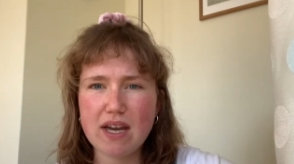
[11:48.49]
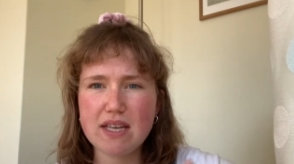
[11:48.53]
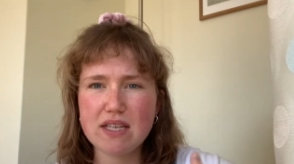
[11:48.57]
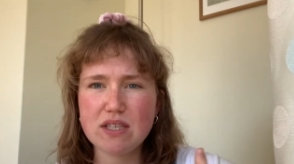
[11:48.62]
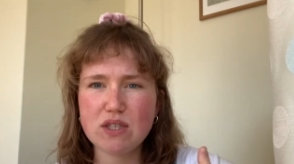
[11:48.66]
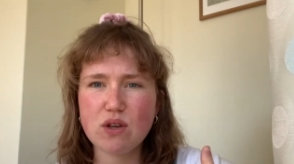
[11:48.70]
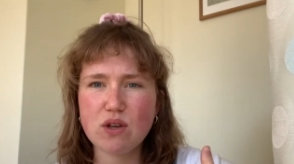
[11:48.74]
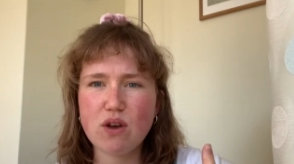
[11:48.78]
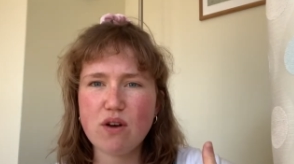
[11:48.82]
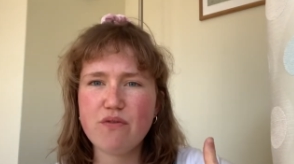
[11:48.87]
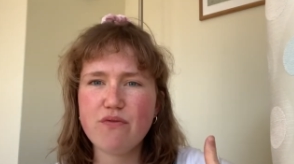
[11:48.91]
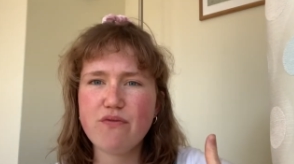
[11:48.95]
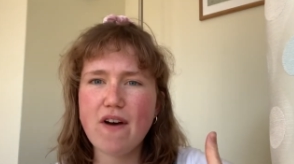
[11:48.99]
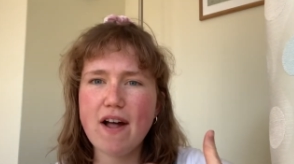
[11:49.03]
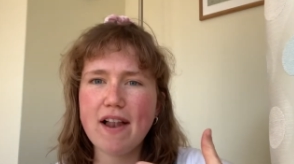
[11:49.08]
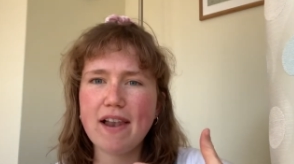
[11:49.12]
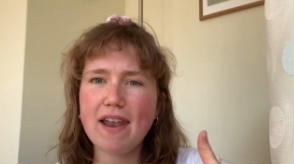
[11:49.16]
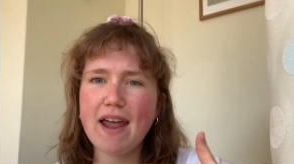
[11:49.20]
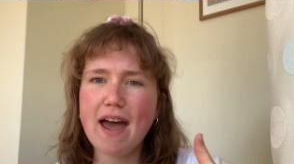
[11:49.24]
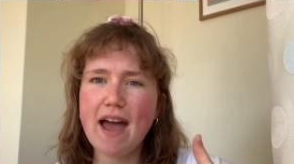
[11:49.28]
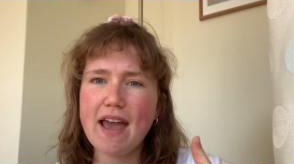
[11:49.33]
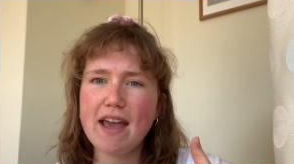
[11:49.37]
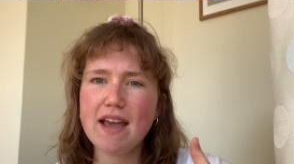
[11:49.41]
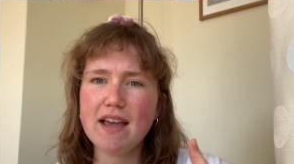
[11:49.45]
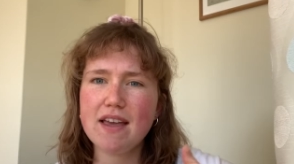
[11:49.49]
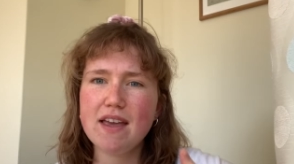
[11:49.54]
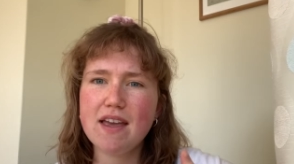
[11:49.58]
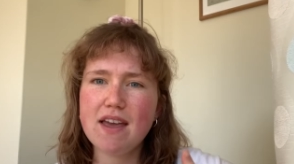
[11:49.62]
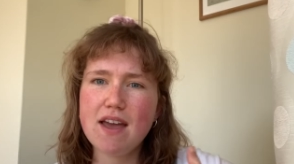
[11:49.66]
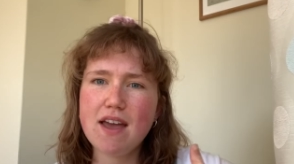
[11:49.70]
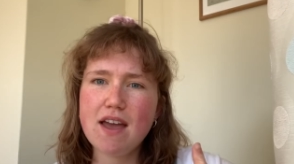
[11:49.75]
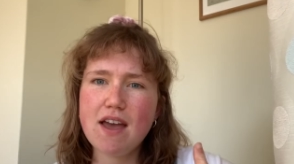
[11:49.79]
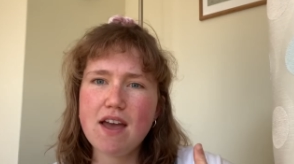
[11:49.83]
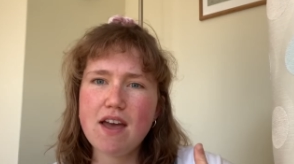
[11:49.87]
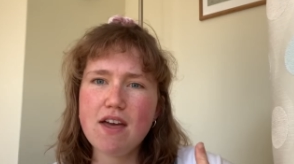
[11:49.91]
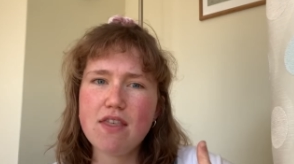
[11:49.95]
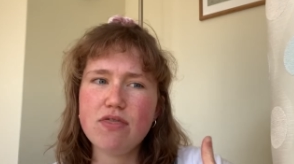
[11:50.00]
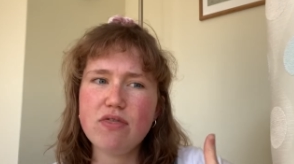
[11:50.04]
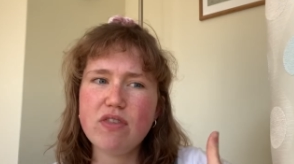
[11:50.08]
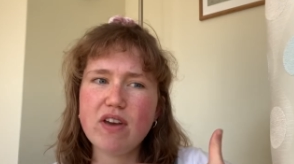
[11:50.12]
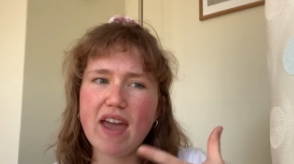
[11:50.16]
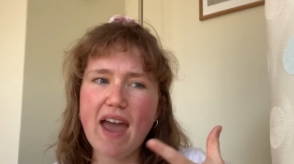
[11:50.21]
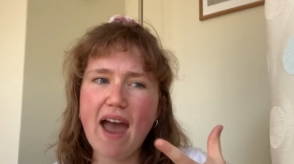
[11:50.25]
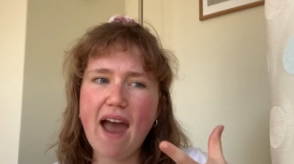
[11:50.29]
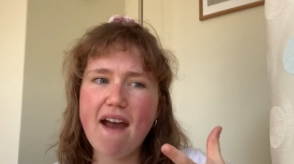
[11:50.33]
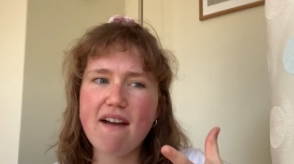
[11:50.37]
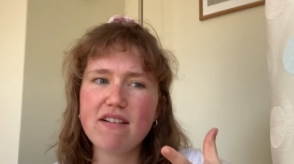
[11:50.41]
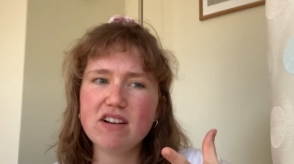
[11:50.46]
It sort of felt like the
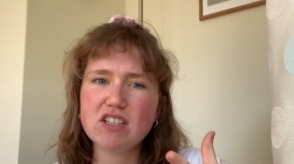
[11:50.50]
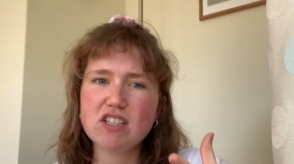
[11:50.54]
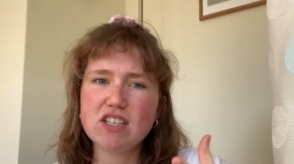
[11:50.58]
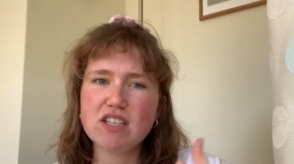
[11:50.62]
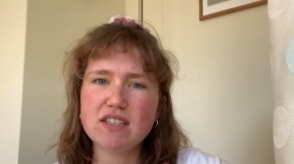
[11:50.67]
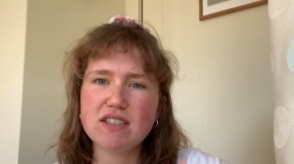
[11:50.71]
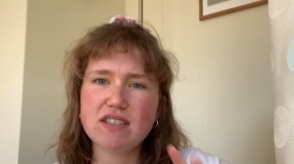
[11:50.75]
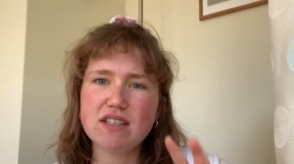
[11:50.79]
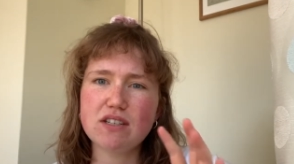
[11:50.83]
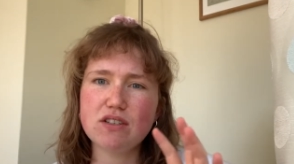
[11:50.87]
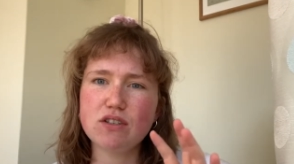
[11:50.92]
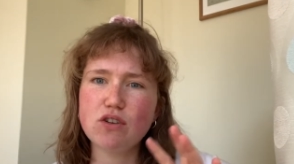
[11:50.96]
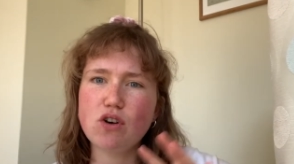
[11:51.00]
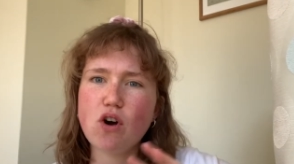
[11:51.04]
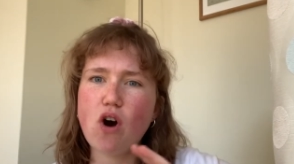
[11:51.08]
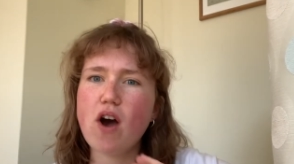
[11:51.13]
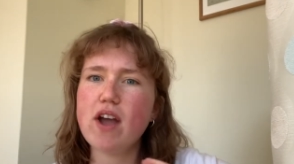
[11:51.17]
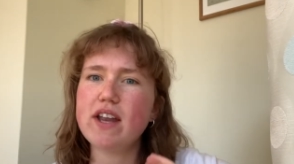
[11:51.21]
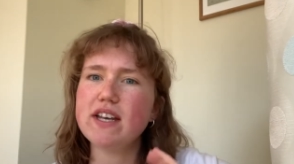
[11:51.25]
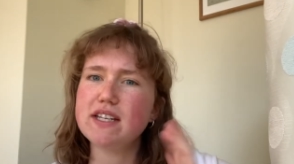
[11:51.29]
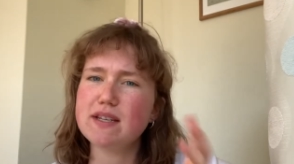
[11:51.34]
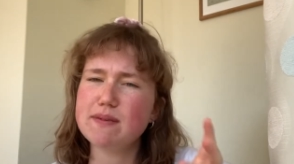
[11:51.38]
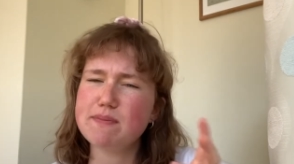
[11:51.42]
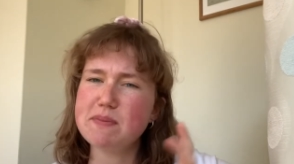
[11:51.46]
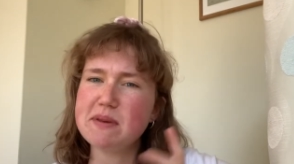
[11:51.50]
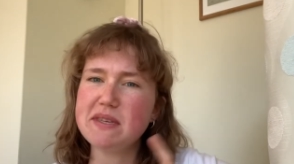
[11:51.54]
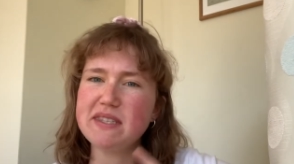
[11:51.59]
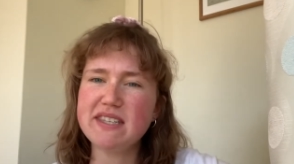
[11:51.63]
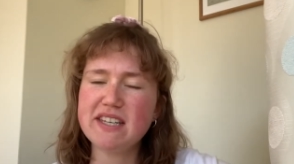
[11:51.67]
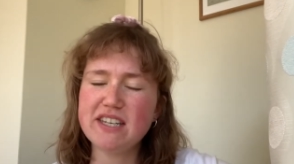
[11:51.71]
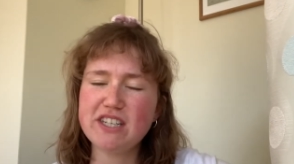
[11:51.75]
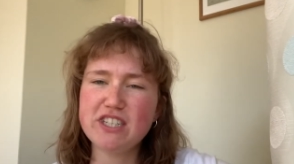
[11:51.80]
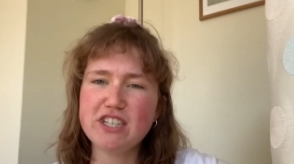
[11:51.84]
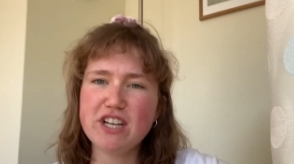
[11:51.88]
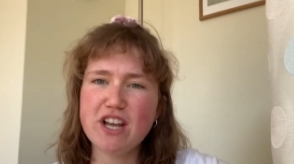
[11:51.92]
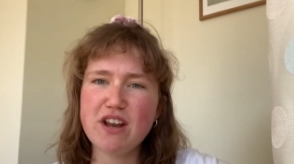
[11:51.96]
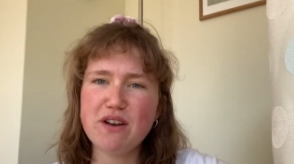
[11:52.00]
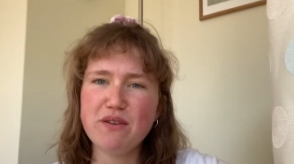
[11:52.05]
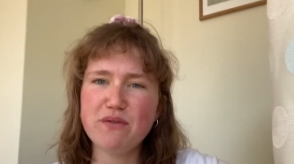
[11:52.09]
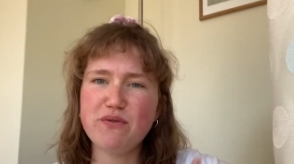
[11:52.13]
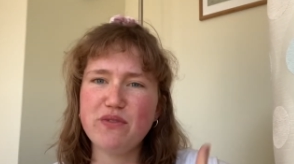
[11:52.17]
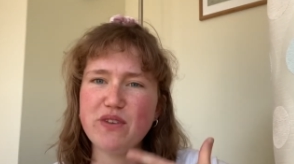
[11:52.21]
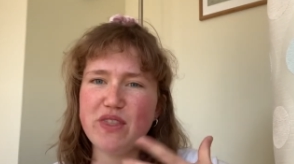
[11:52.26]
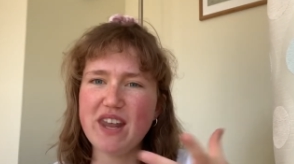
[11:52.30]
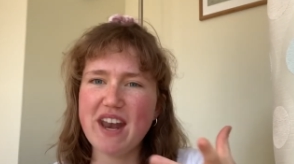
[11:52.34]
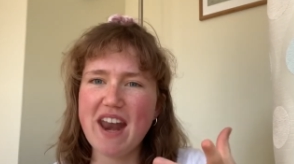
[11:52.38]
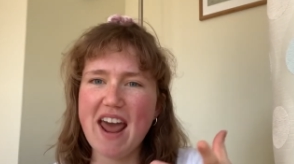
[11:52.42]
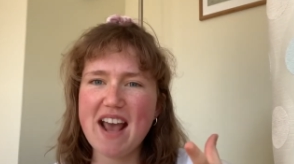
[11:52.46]
characters had got into position
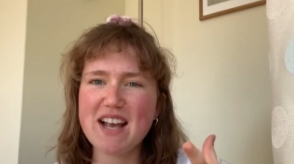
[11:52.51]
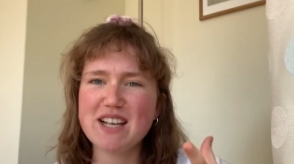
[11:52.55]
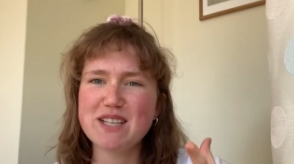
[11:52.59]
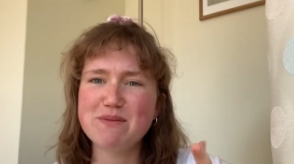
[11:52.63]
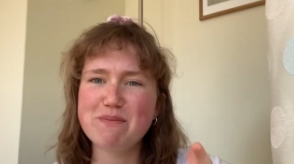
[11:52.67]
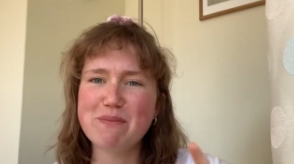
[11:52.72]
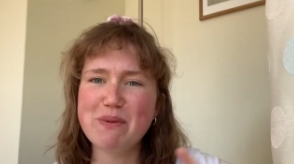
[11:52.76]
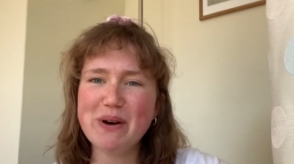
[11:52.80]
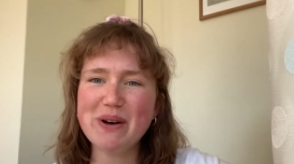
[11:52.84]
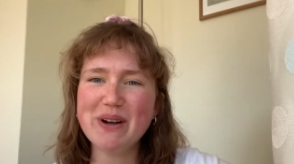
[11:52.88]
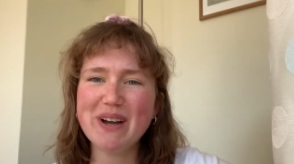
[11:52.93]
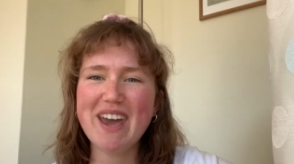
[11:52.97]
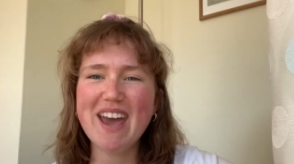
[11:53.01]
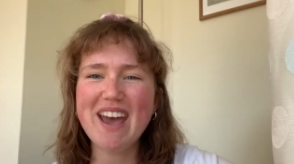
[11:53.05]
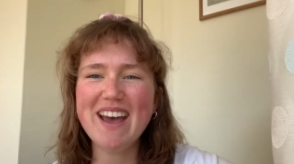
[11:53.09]
for the next book,